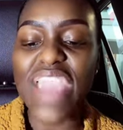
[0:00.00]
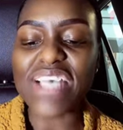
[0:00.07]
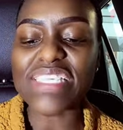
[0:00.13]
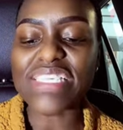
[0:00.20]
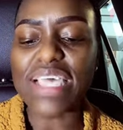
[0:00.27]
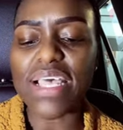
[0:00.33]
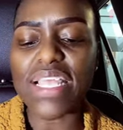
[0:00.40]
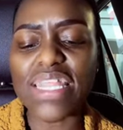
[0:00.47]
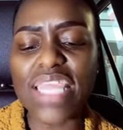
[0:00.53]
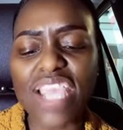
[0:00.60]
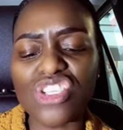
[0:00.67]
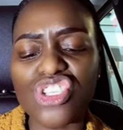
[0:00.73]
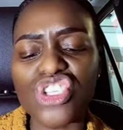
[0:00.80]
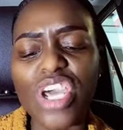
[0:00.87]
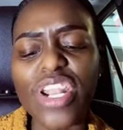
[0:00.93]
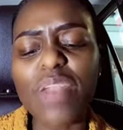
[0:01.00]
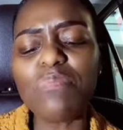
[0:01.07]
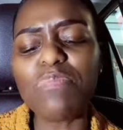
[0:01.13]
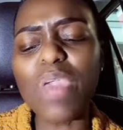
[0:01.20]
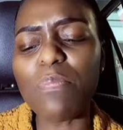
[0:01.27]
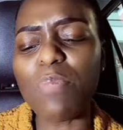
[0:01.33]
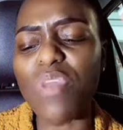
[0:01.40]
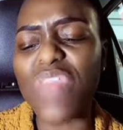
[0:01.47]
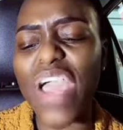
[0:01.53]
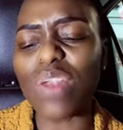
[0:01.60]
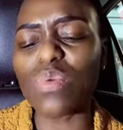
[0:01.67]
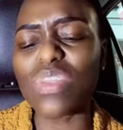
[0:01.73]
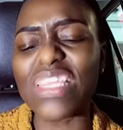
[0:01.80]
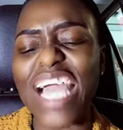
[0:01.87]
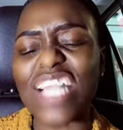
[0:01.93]
There are certain people
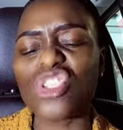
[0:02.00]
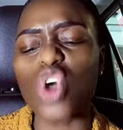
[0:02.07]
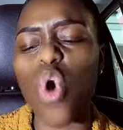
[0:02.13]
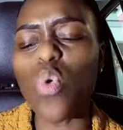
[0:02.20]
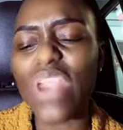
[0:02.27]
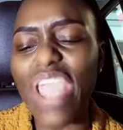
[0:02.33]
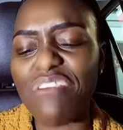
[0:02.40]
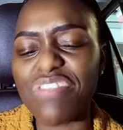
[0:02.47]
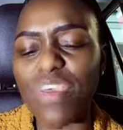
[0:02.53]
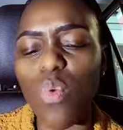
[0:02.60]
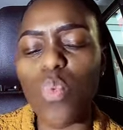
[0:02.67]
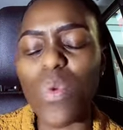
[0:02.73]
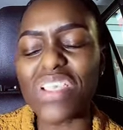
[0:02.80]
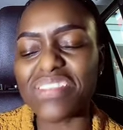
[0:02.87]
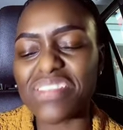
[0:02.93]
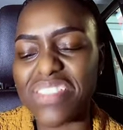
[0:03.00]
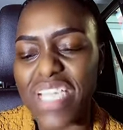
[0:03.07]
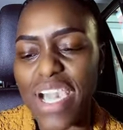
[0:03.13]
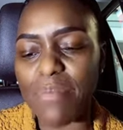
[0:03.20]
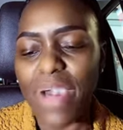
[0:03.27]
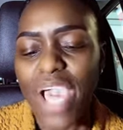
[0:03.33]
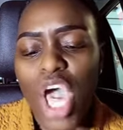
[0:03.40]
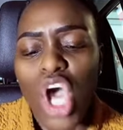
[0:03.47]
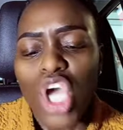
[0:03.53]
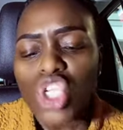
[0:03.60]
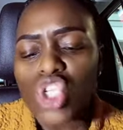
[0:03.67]
that don't have the wisdom